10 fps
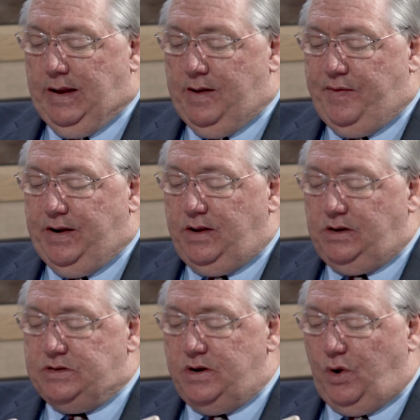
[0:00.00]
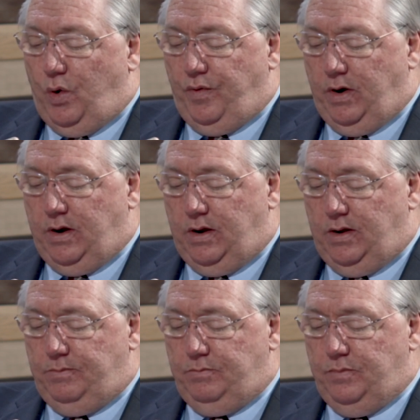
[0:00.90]
If he doesn't
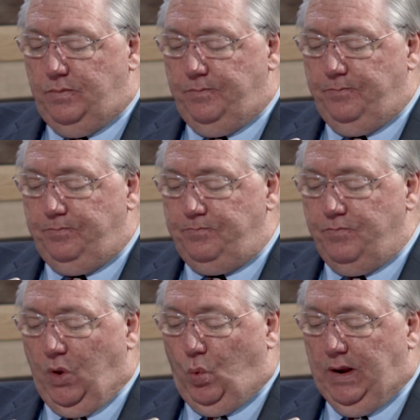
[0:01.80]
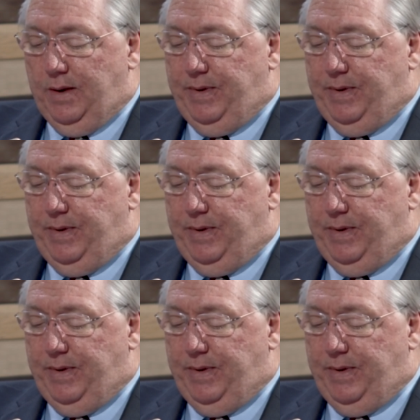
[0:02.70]
overcome, will he